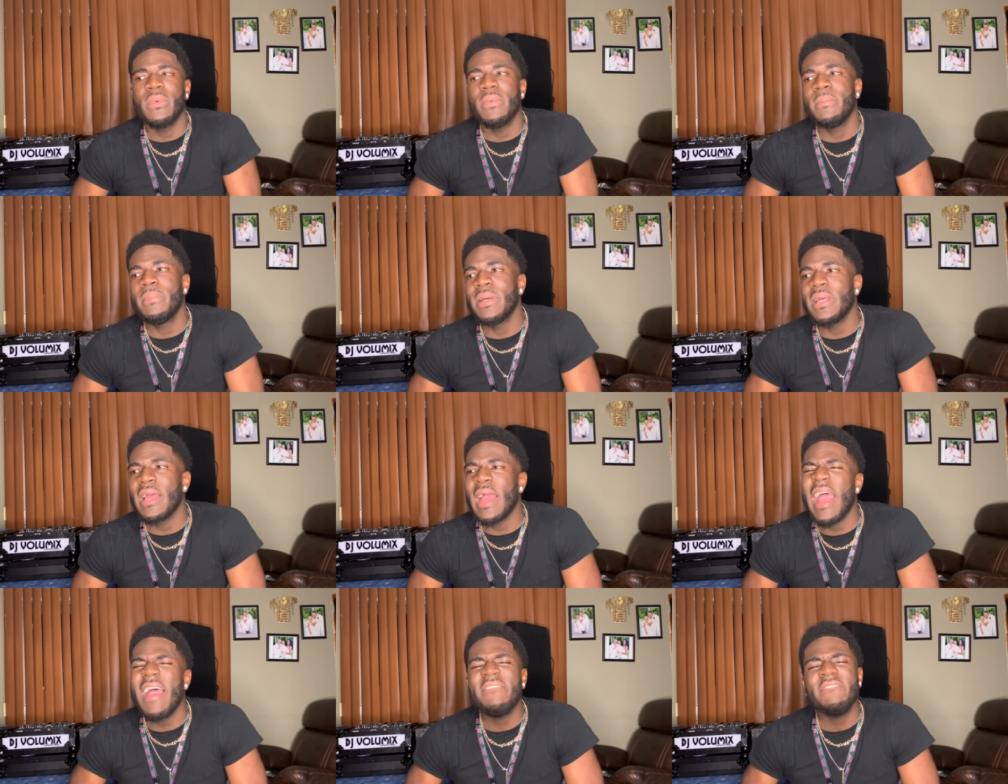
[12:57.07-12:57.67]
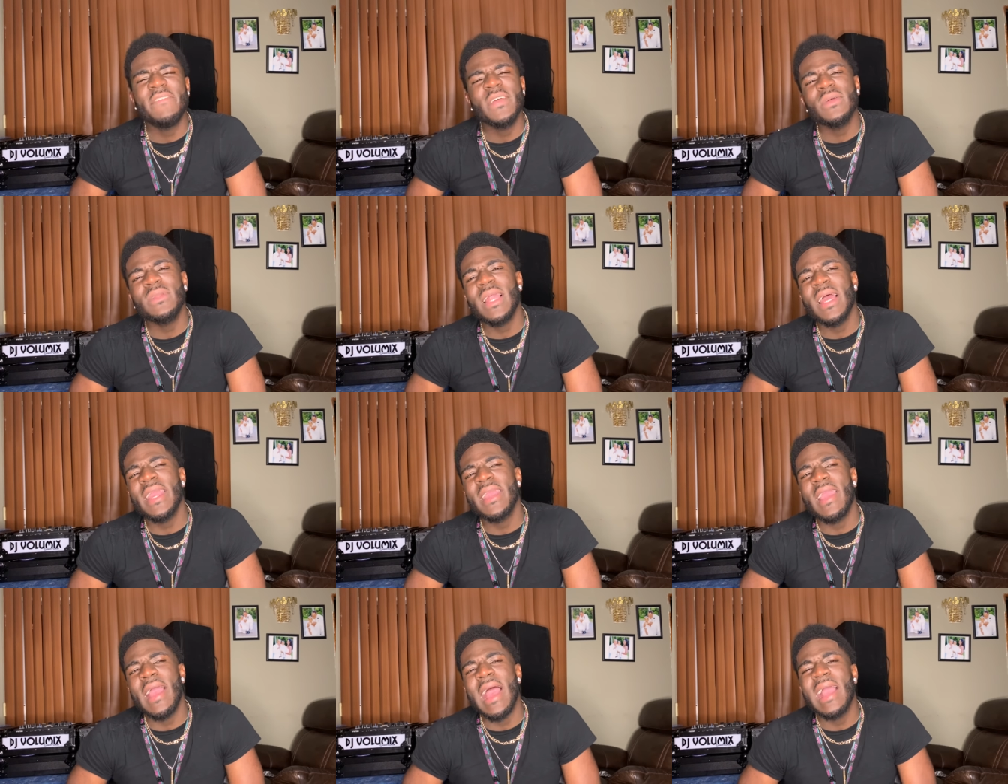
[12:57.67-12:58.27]
But I felt
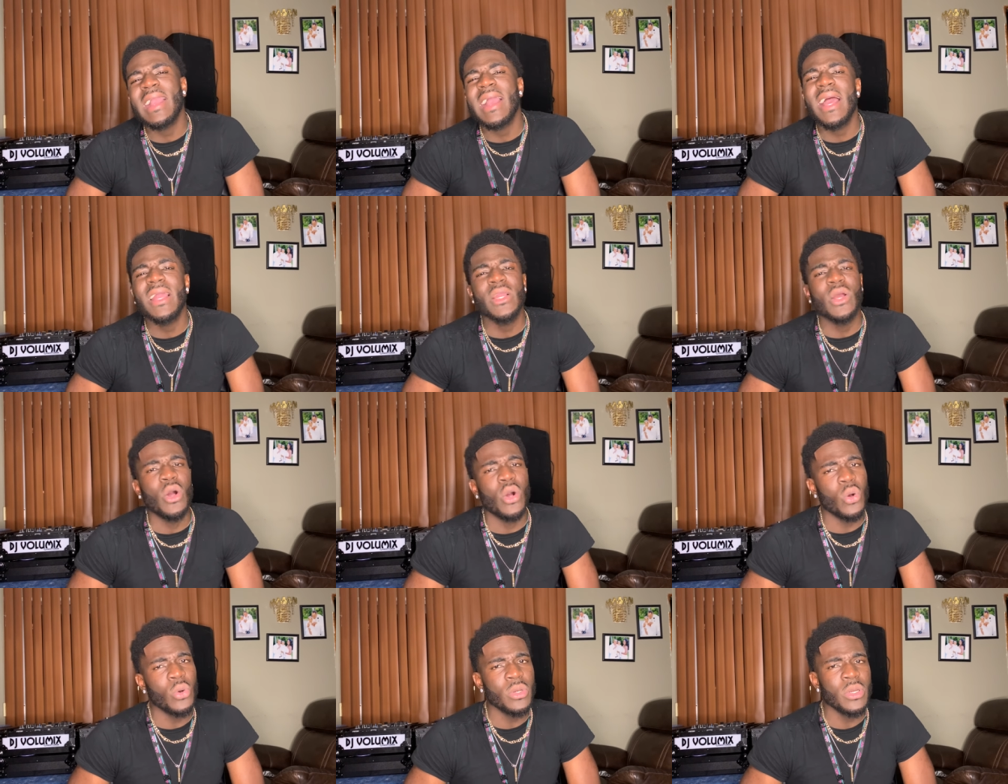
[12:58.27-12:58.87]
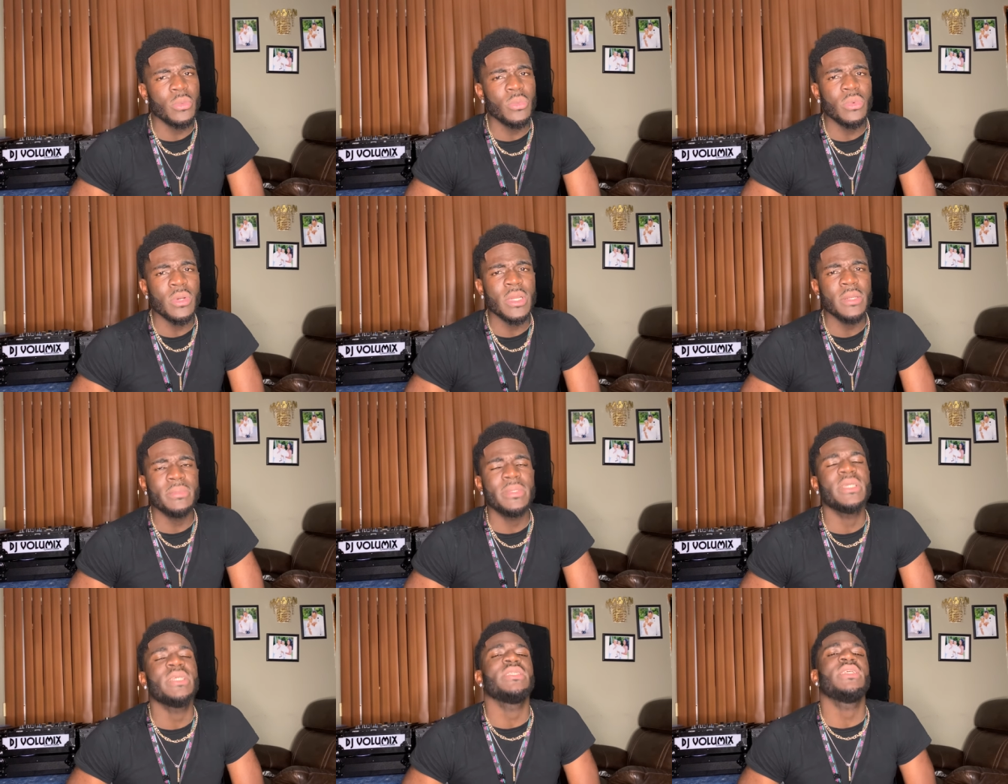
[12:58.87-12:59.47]
like I kind of owe them one,
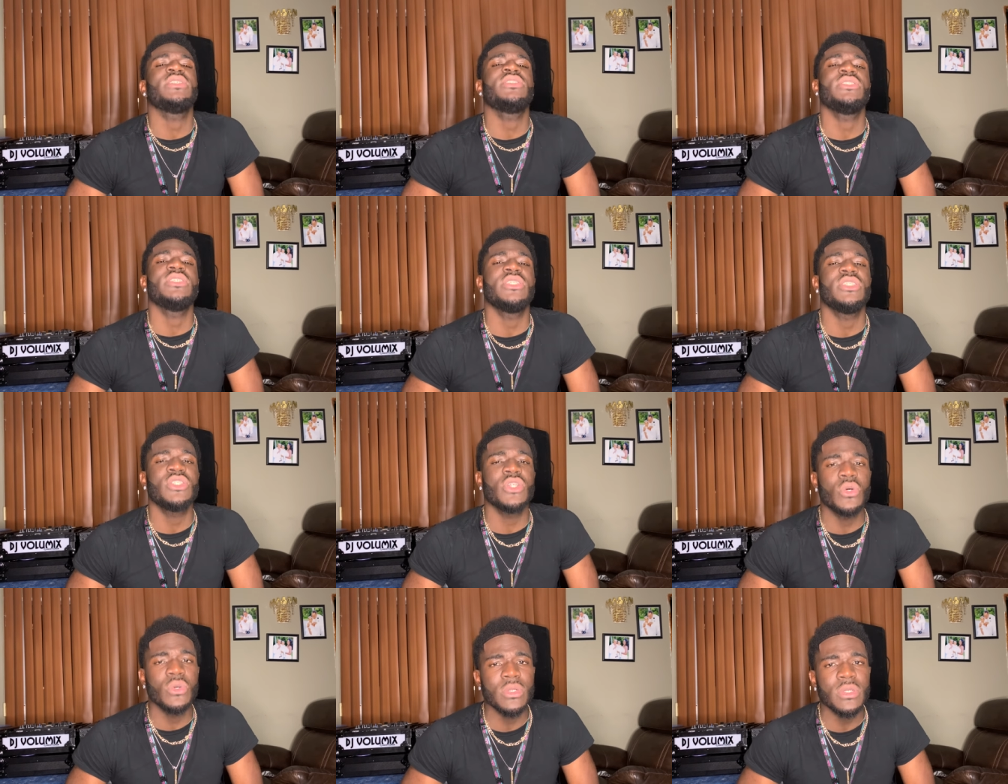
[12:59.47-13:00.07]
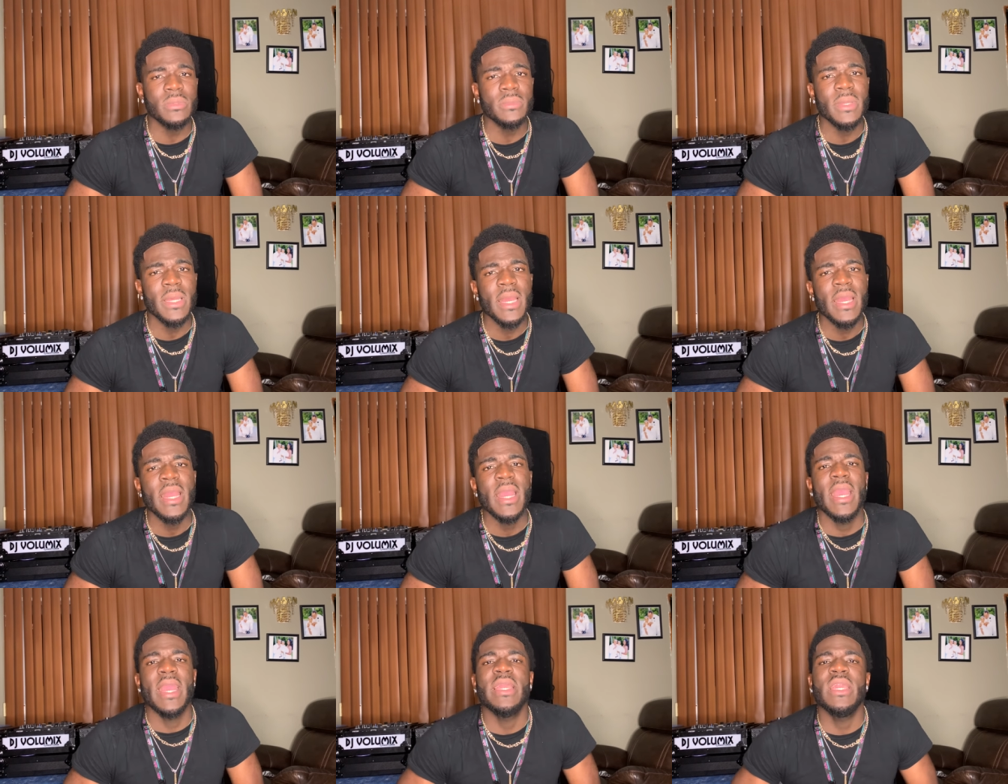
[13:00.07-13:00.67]
because I should have told them,
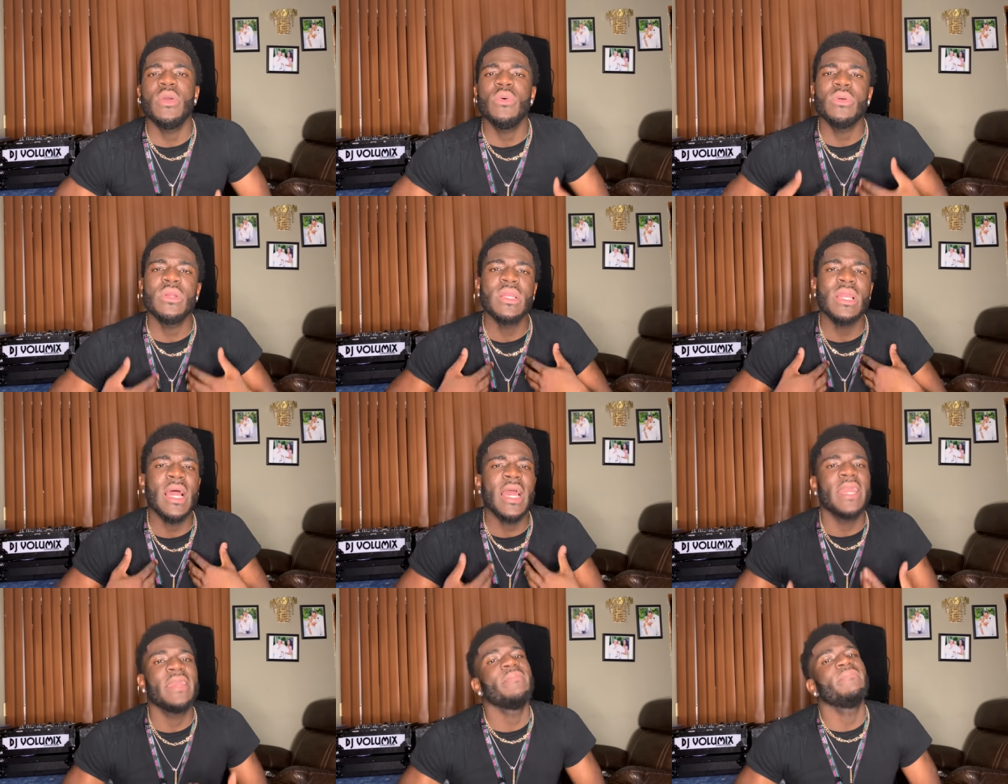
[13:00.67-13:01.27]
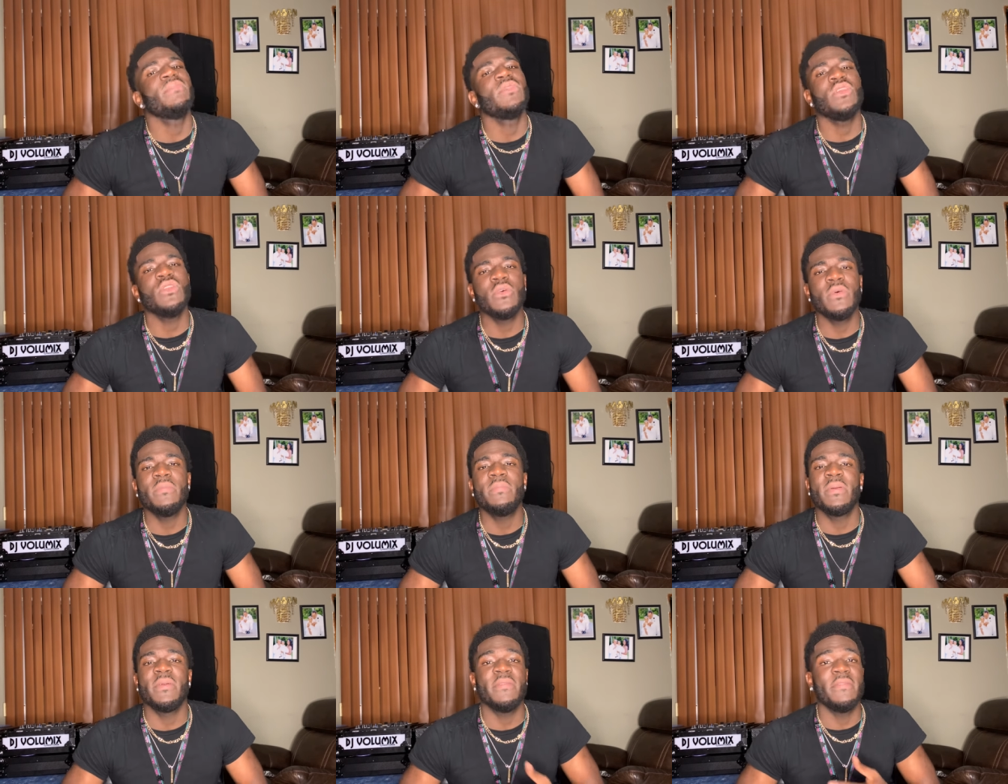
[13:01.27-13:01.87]
and they would have like, you know,
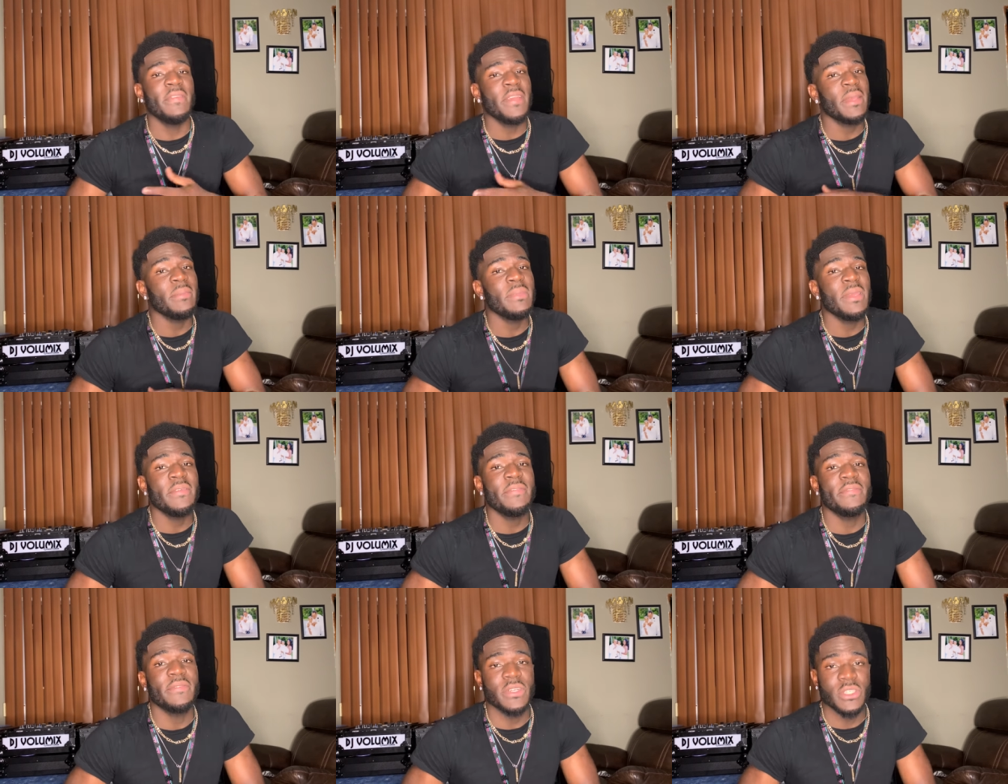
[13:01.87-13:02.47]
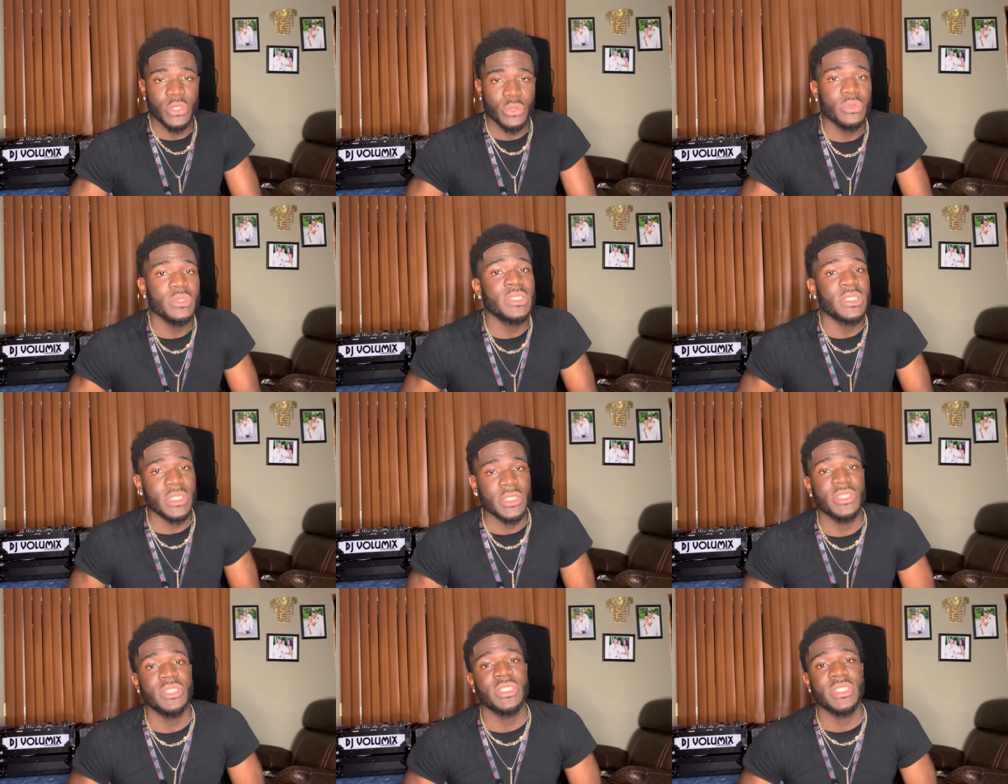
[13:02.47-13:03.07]
prevent me from doing
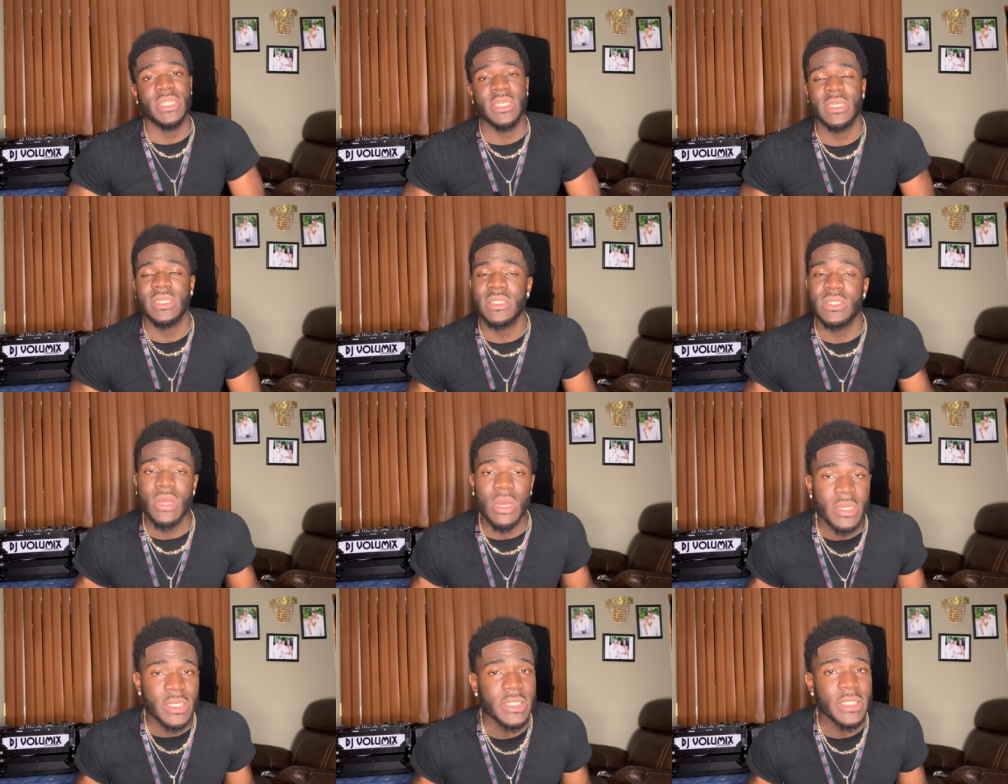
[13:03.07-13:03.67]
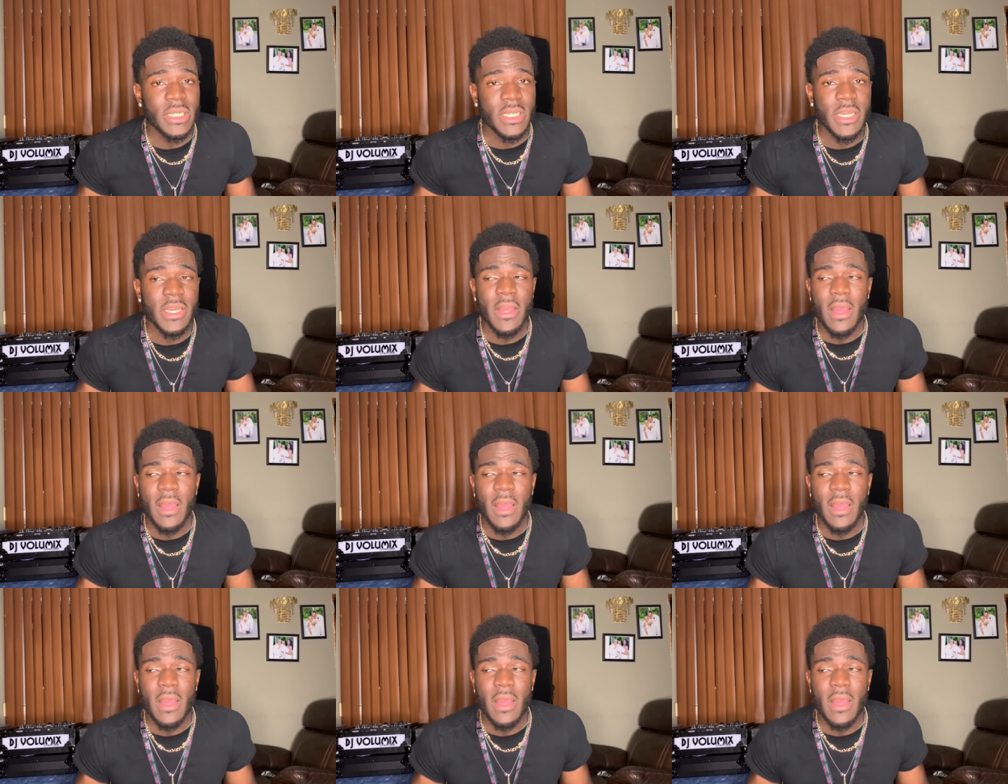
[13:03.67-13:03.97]
certain shit. Because honestly,